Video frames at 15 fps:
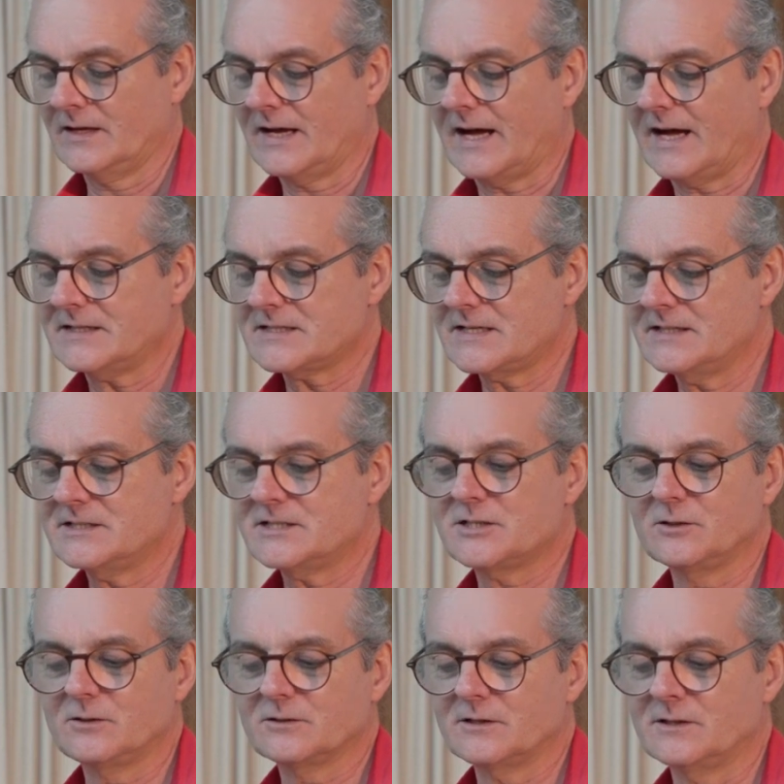Asking
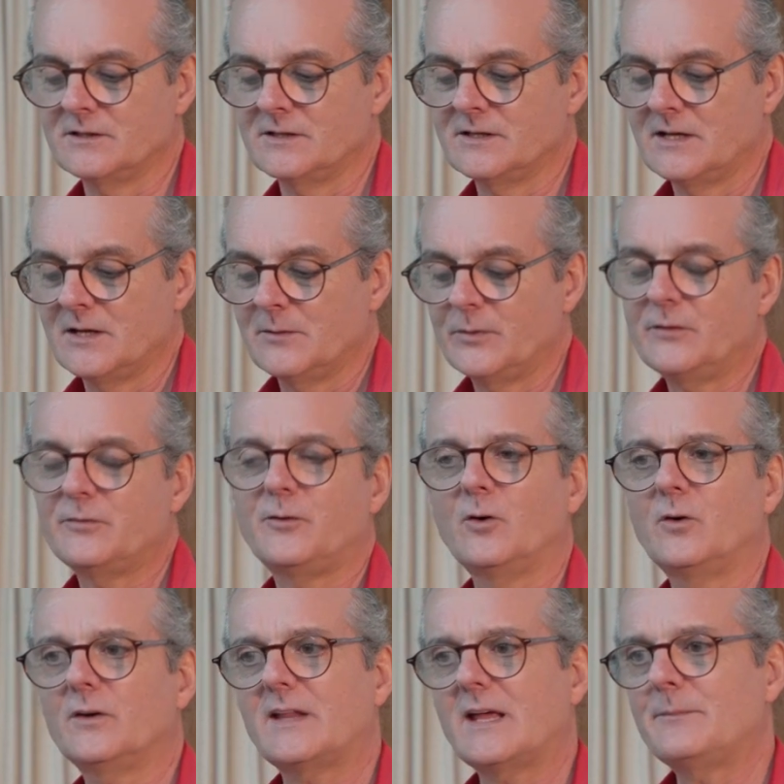children
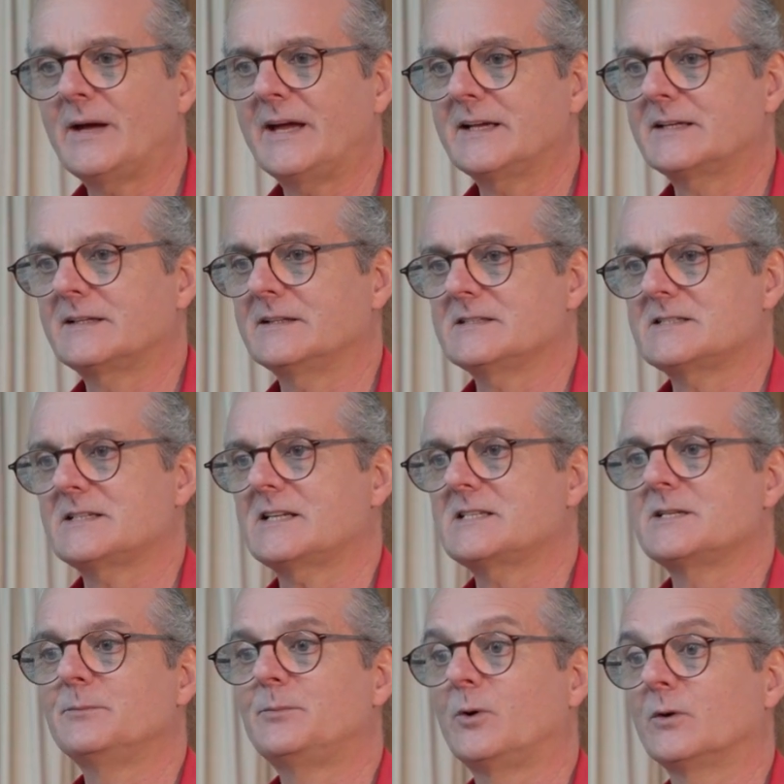before they make
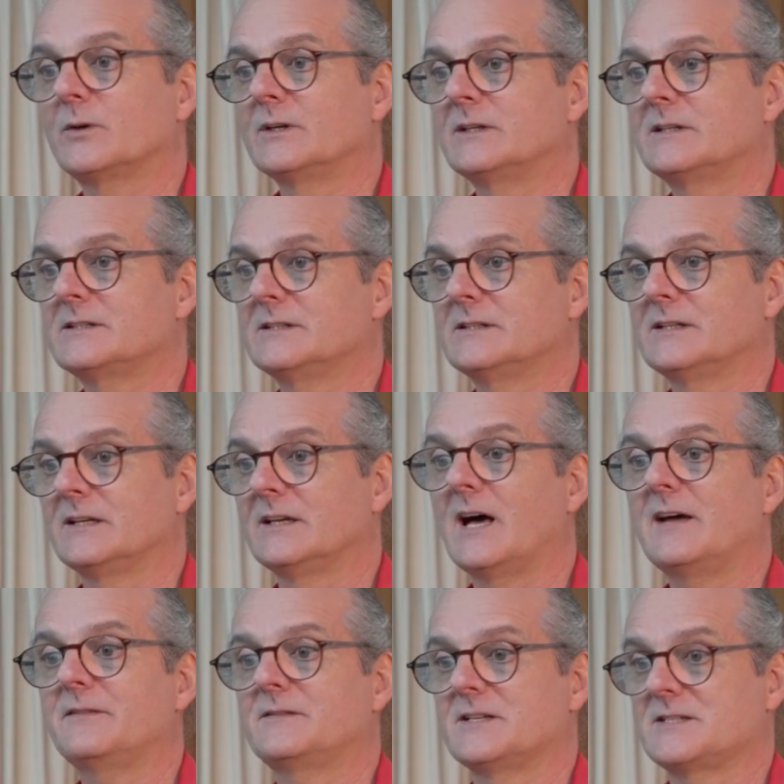such important
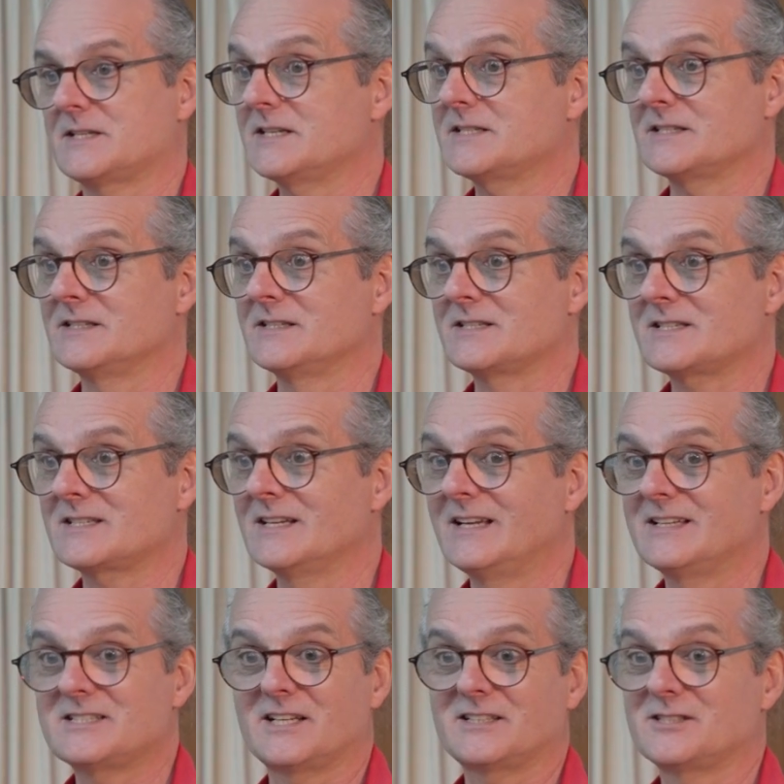life decisions,
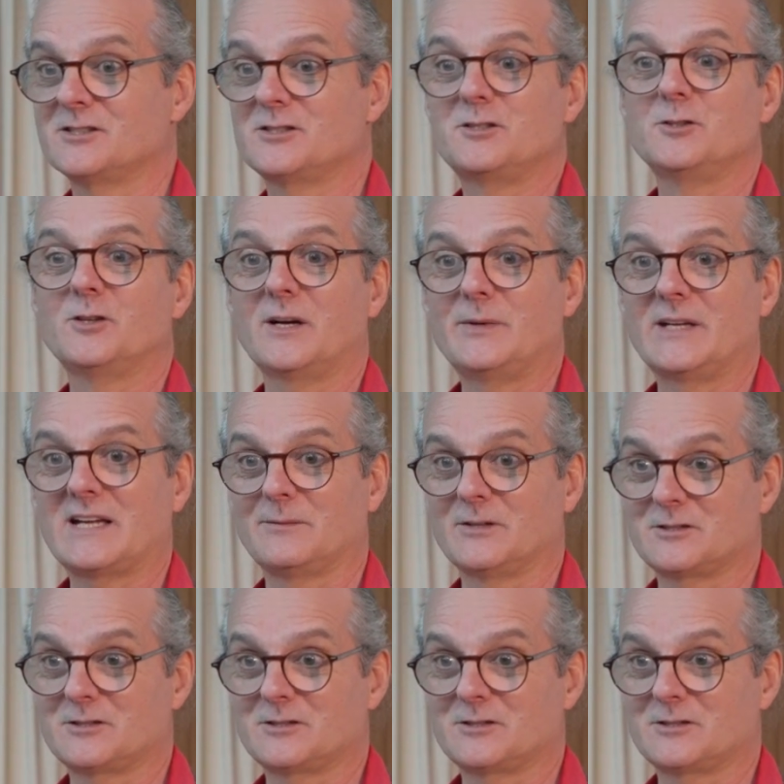such as do I become a